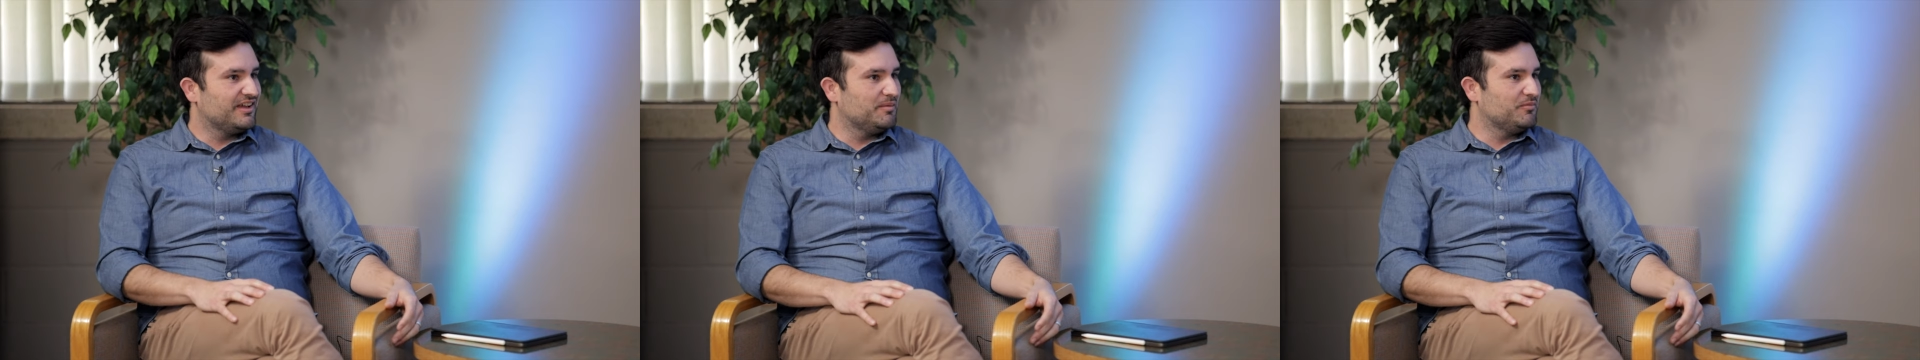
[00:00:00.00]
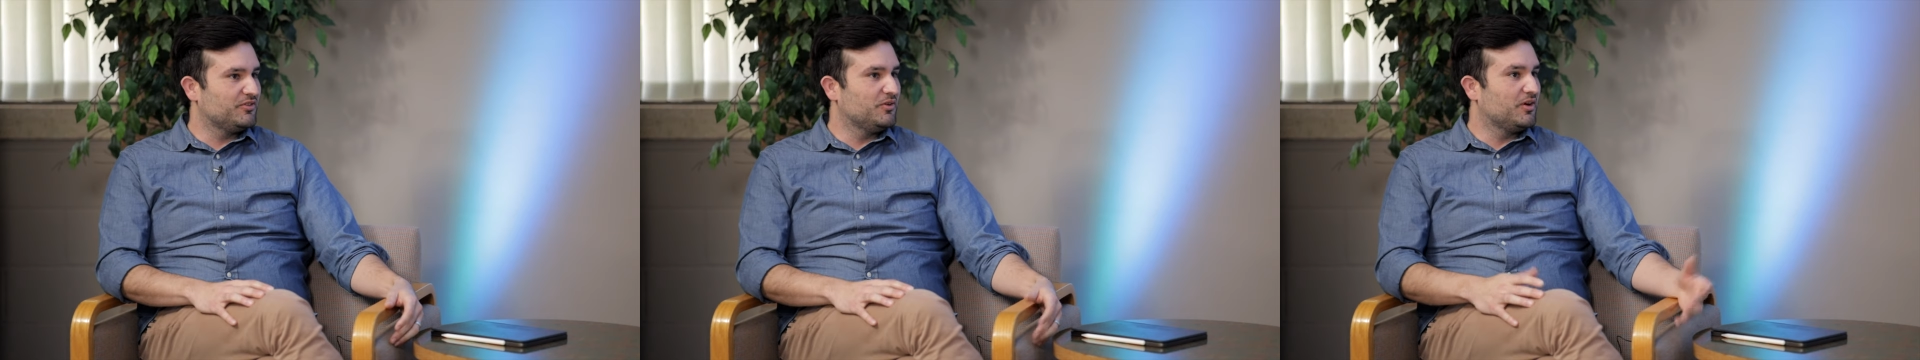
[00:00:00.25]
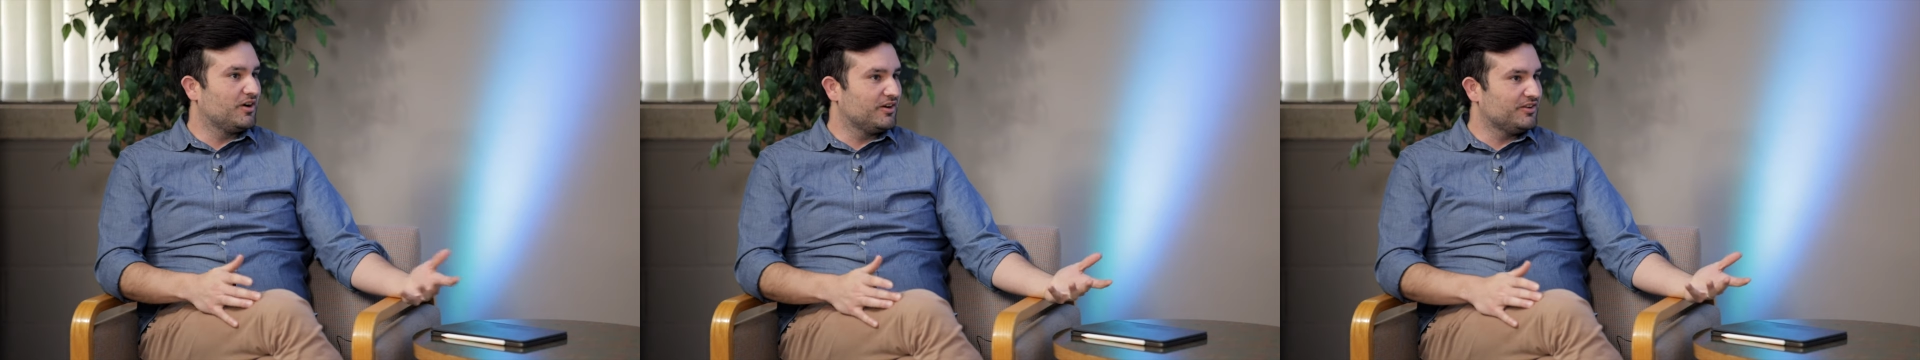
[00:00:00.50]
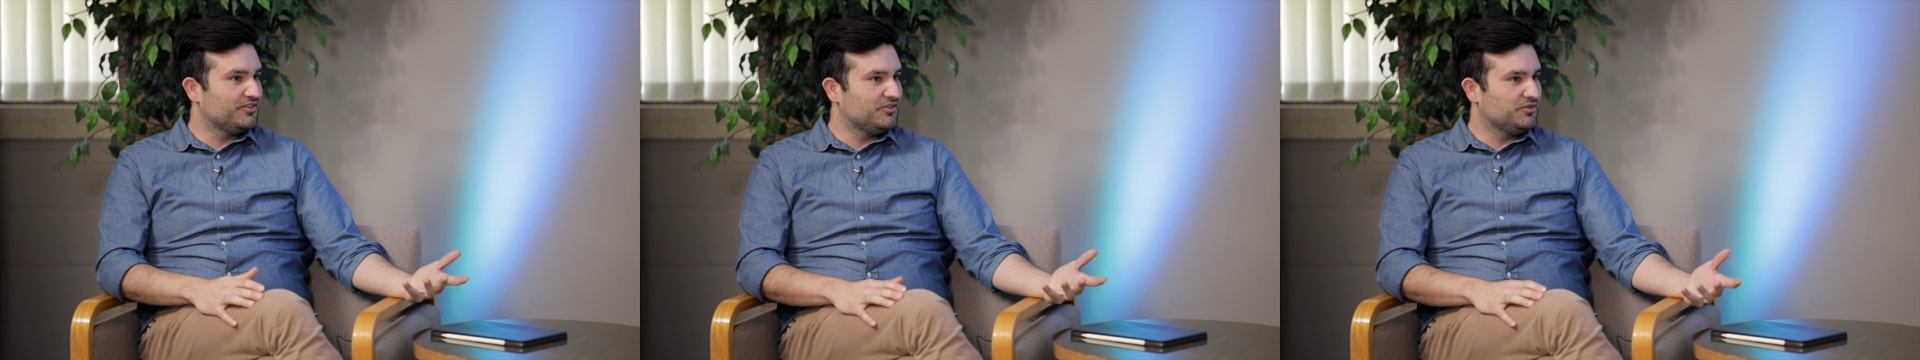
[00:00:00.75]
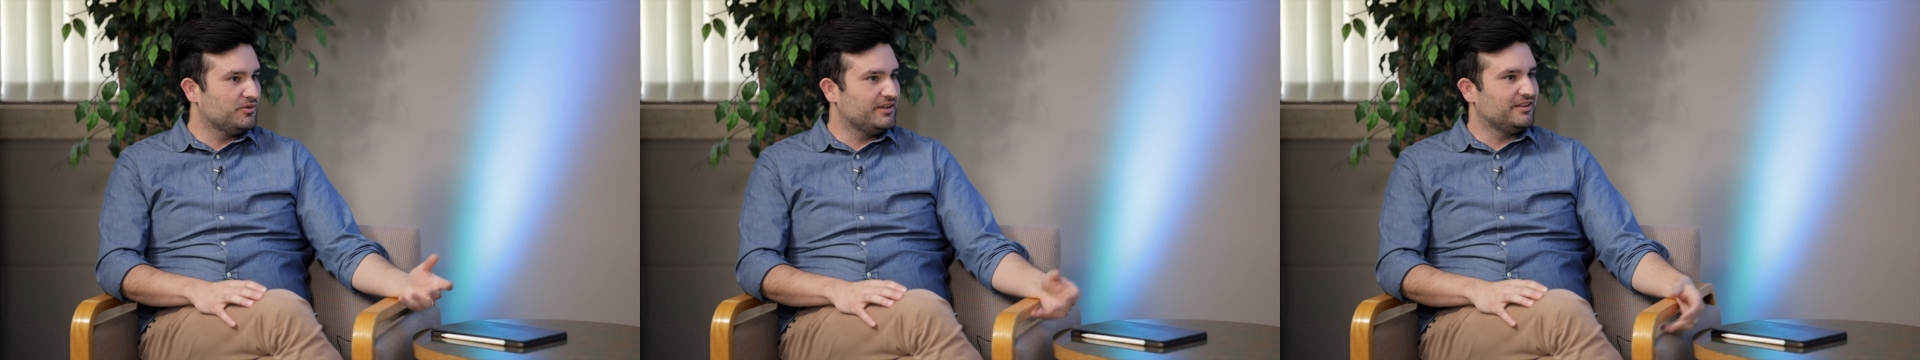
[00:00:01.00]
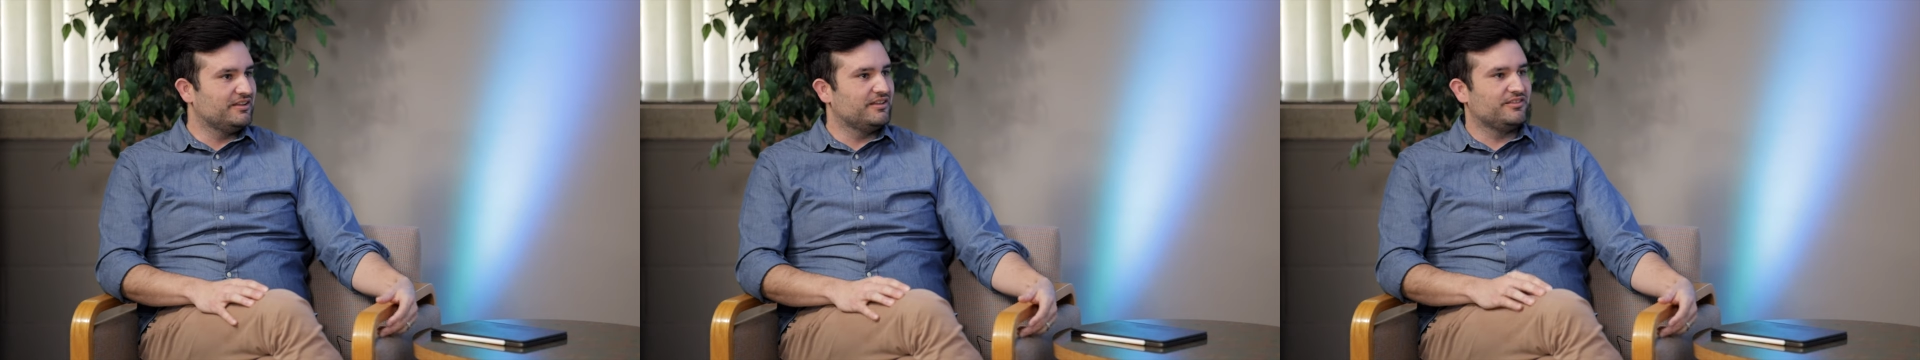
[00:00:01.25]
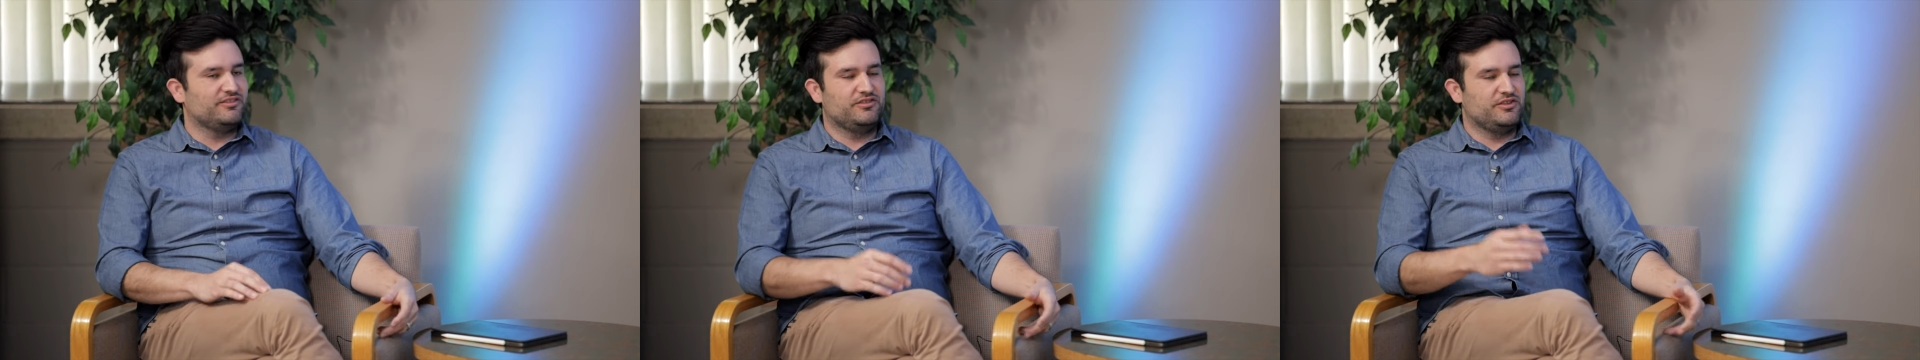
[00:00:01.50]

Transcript: Um, okay. So artists doing